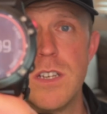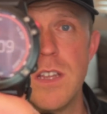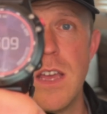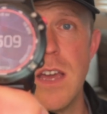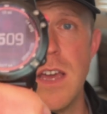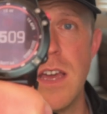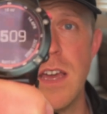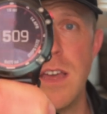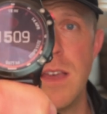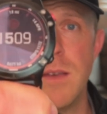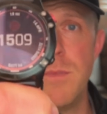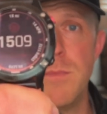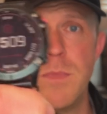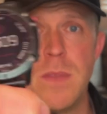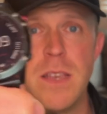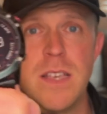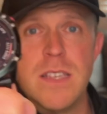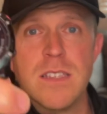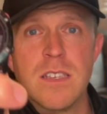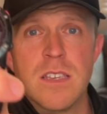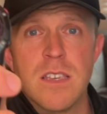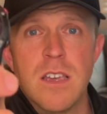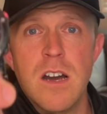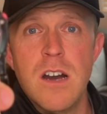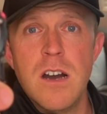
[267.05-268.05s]

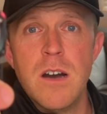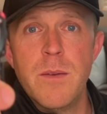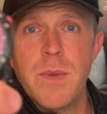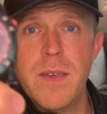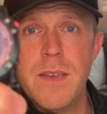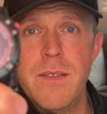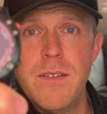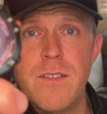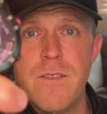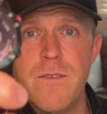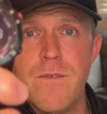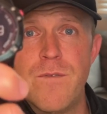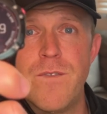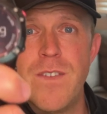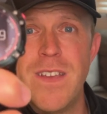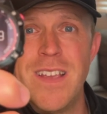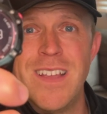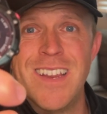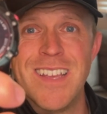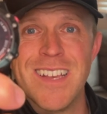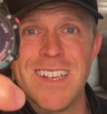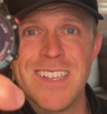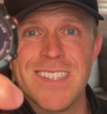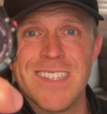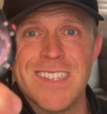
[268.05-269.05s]
It's a Garmin
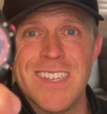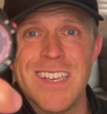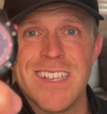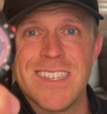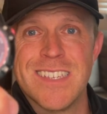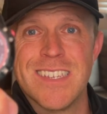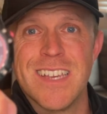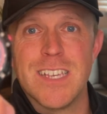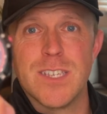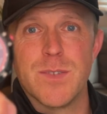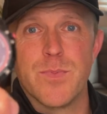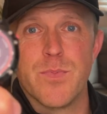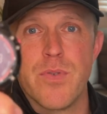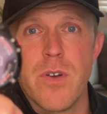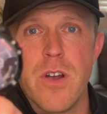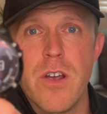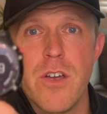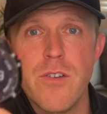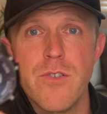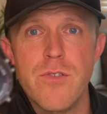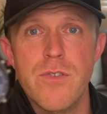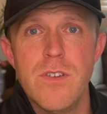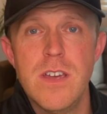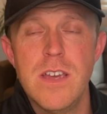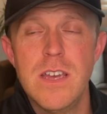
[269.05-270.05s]
Fenix 6S
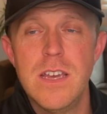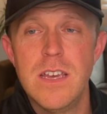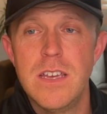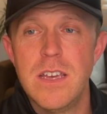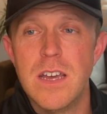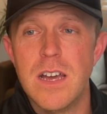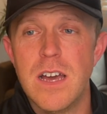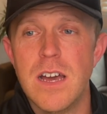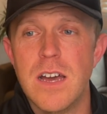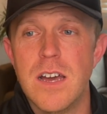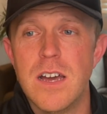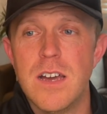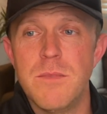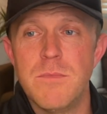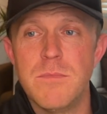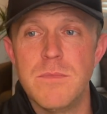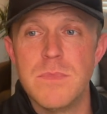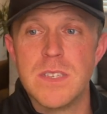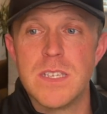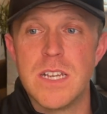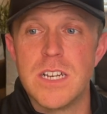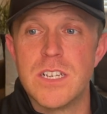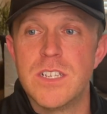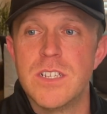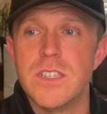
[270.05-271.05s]
Pro.
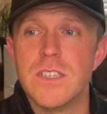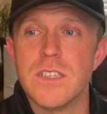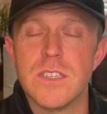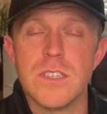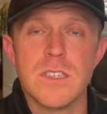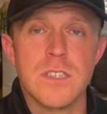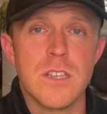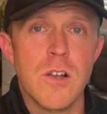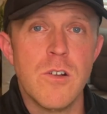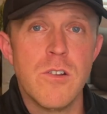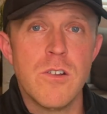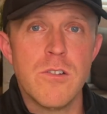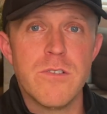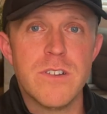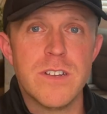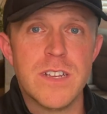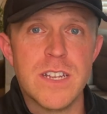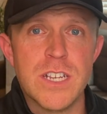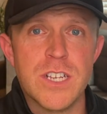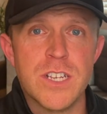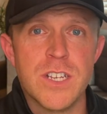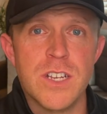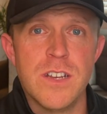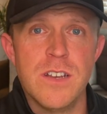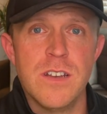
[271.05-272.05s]
It's actually the solar
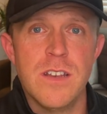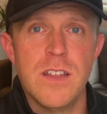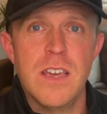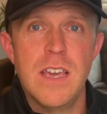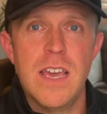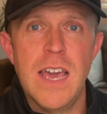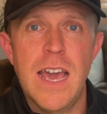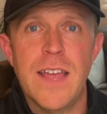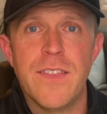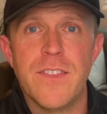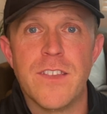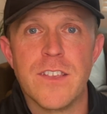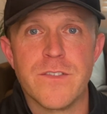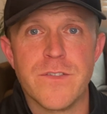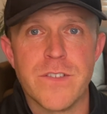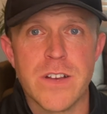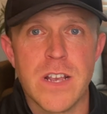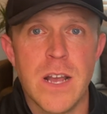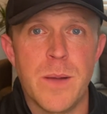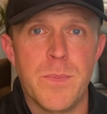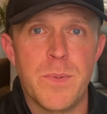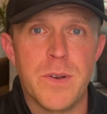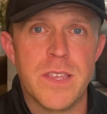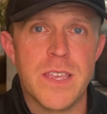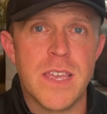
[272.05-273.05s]
edition. Had this for a
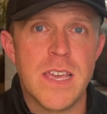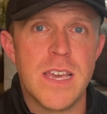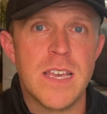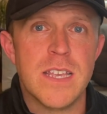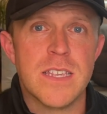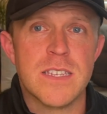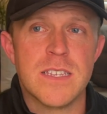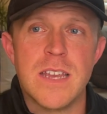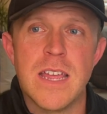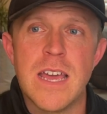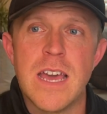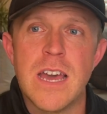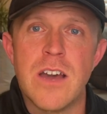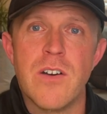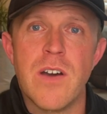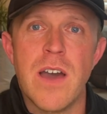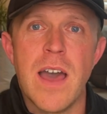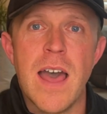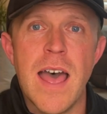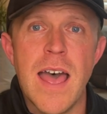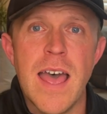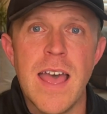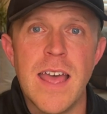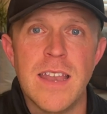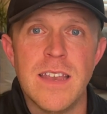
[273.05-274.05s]
couple of years now,
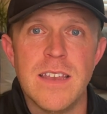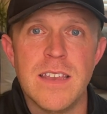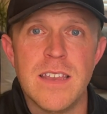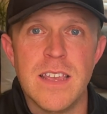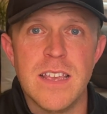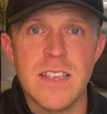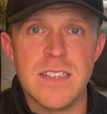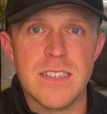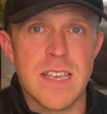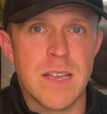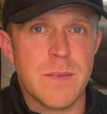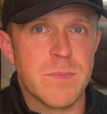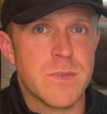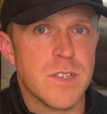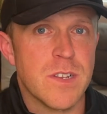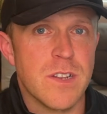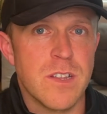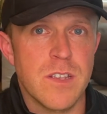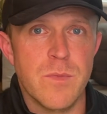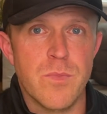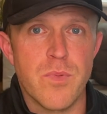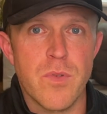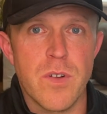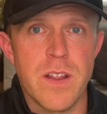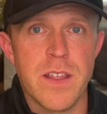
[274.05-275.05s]
and it's
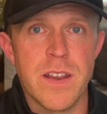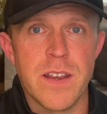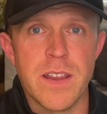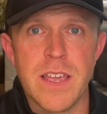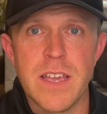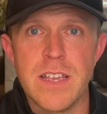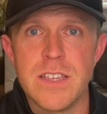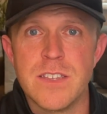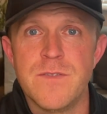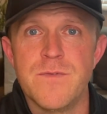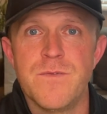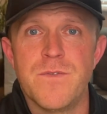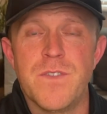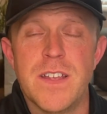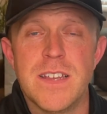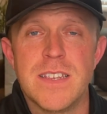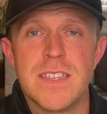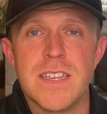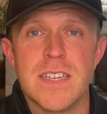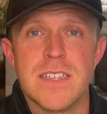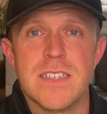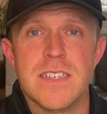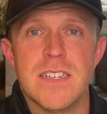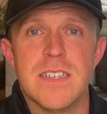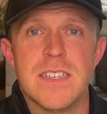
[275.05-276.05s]
absolutely brilliant. Get some
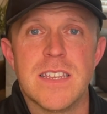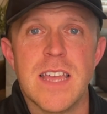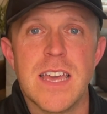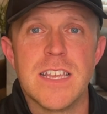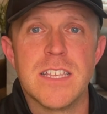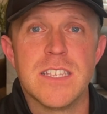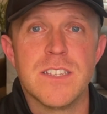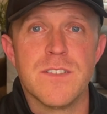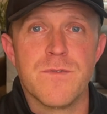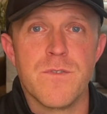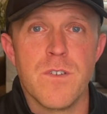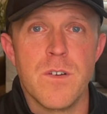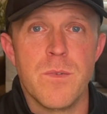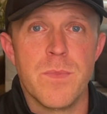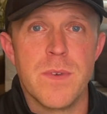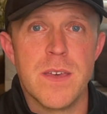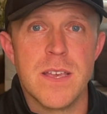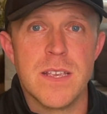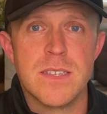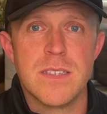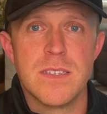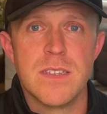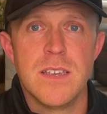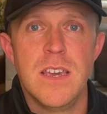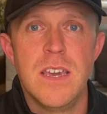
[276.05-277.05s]
fantastic data from
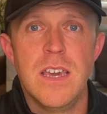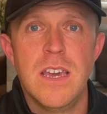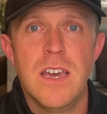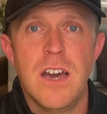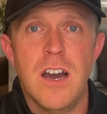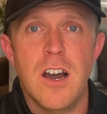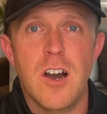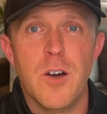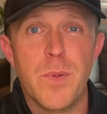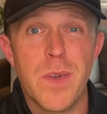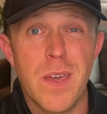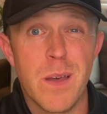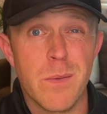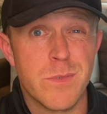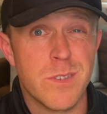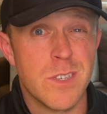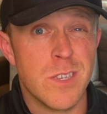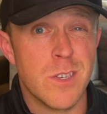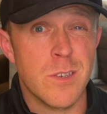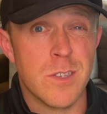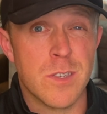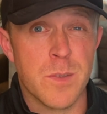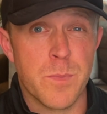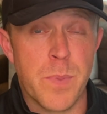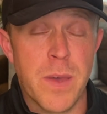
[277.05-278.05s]
this. I'll be able to
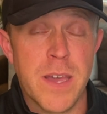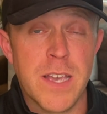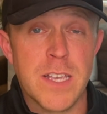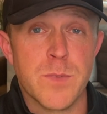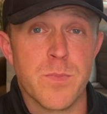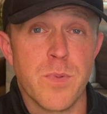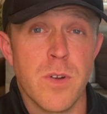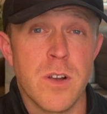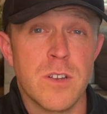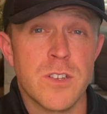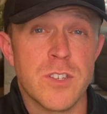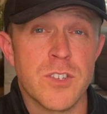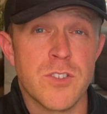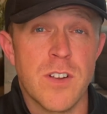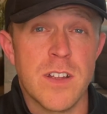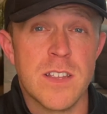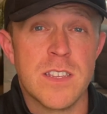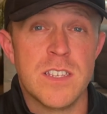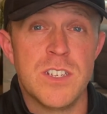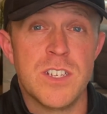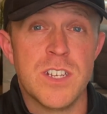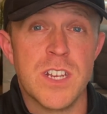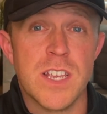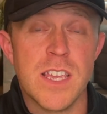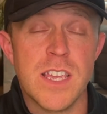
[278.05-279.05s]
use the Pace Pro
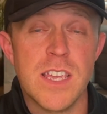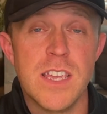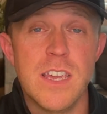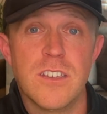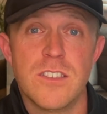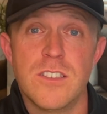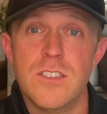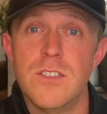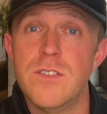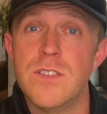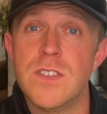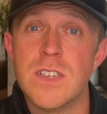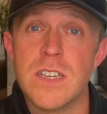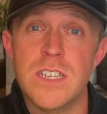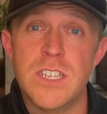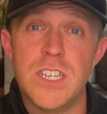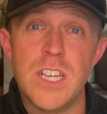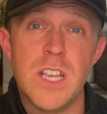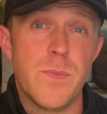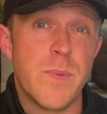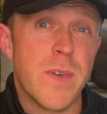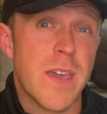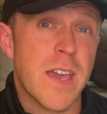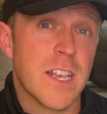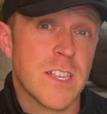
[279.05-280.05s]
strategy using a
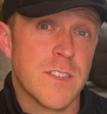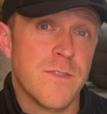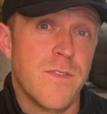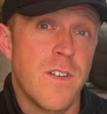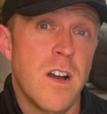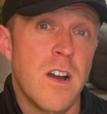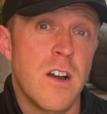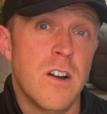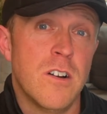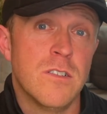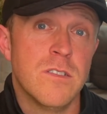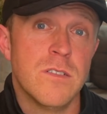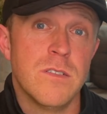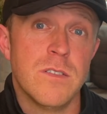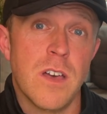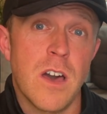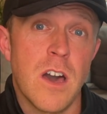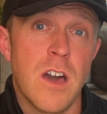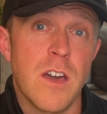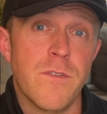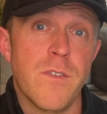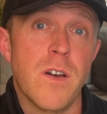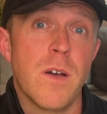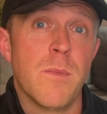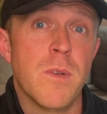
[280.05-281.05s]
GPX file that
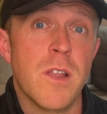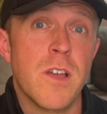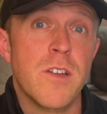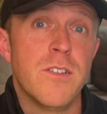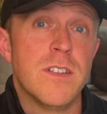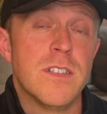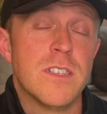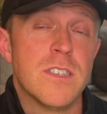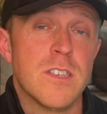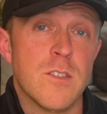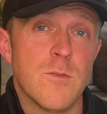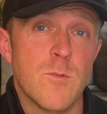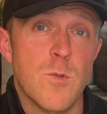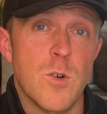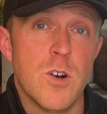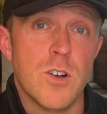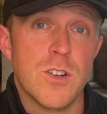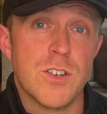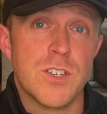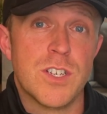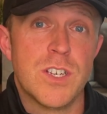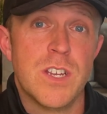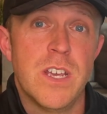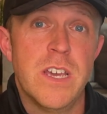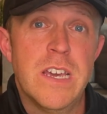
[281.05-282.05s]
I've uploaded to the
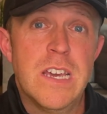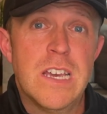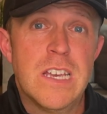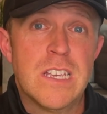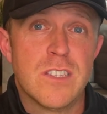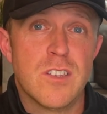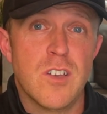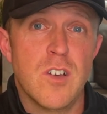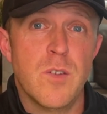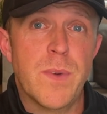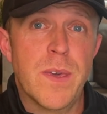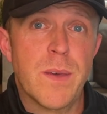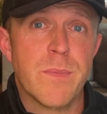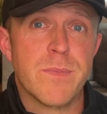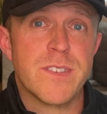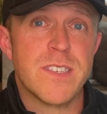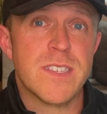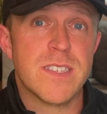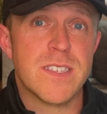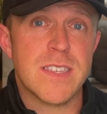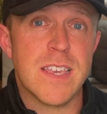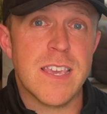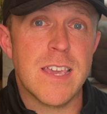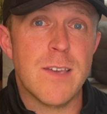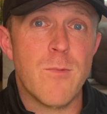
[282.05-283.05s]
watch. So I'll be able to
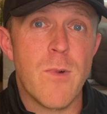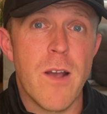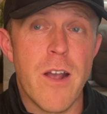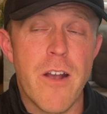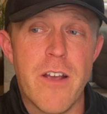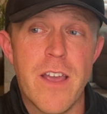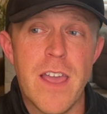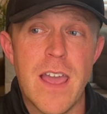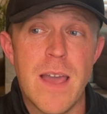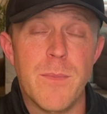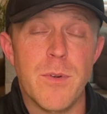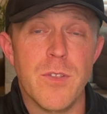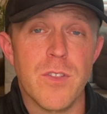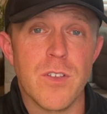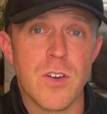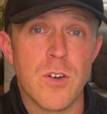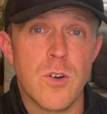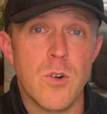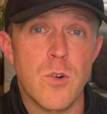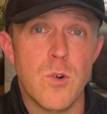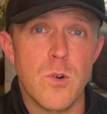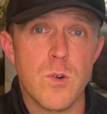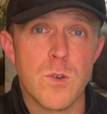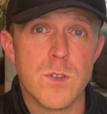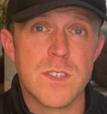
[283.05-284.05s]
see where I am on the
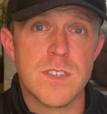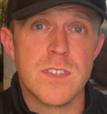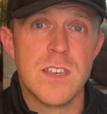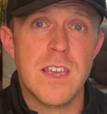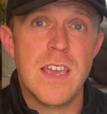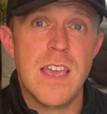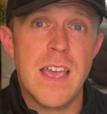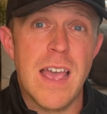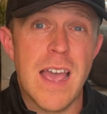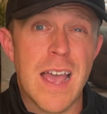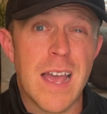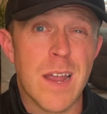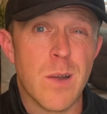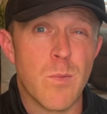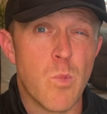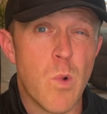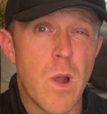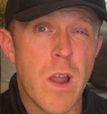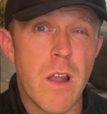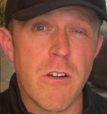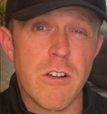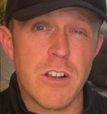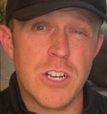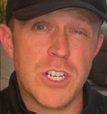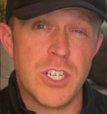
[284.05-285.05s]
course and
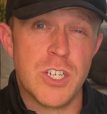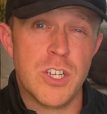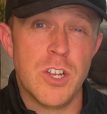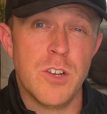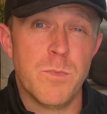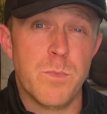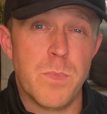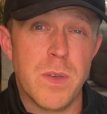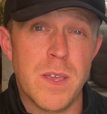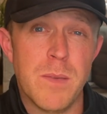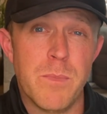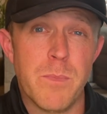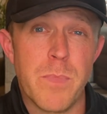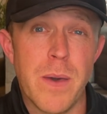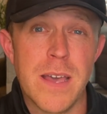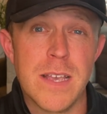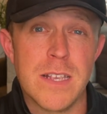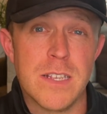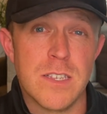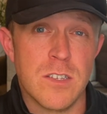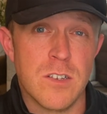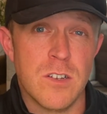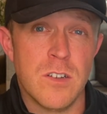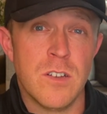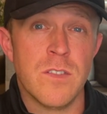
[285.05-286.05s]
where I should be
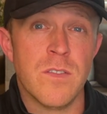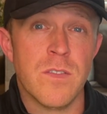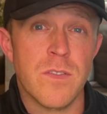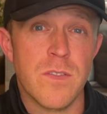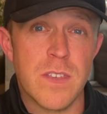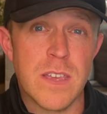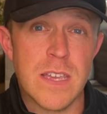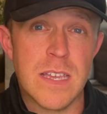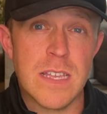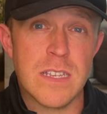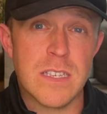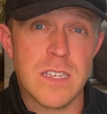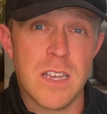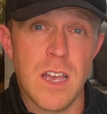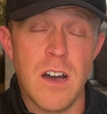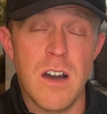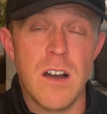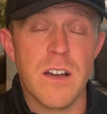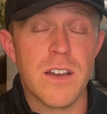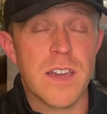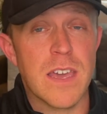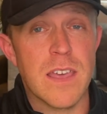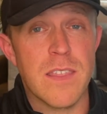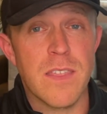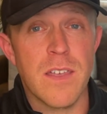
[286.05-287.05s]
based on the
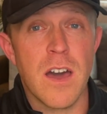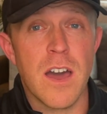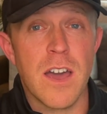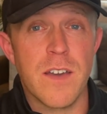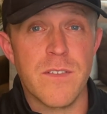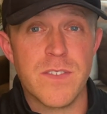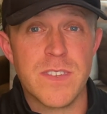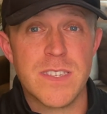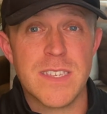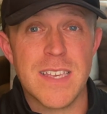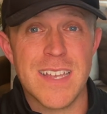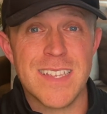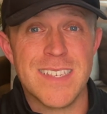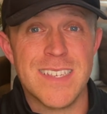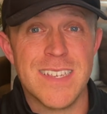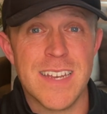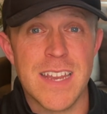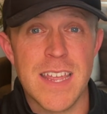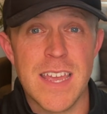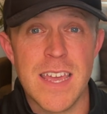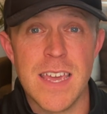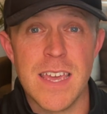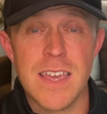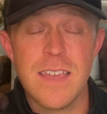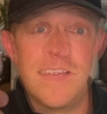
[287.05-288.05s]
target that I've set in
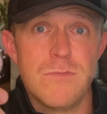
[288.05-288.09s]
here.